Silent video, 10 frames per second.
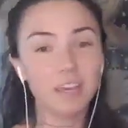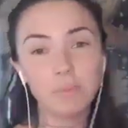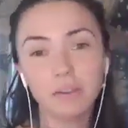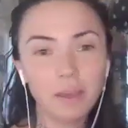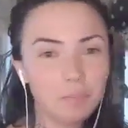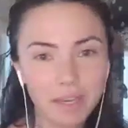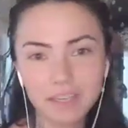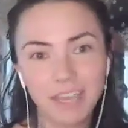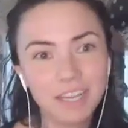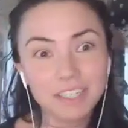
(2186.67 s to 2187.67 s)
up all night
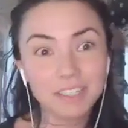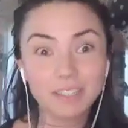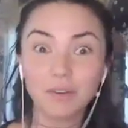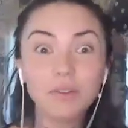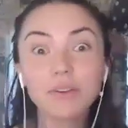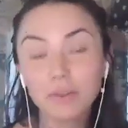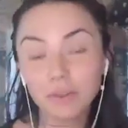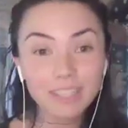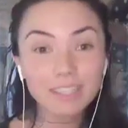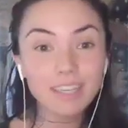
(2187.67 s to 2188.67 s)
meditations and all the
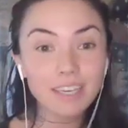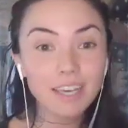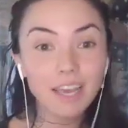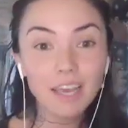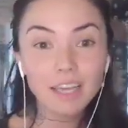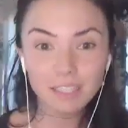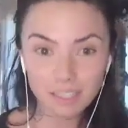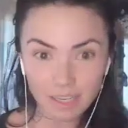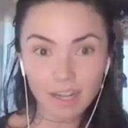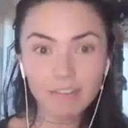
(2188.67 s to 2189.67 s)
crazy
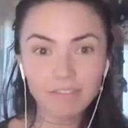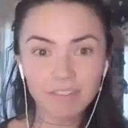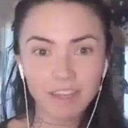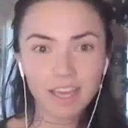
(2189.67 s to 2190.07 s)
stuff.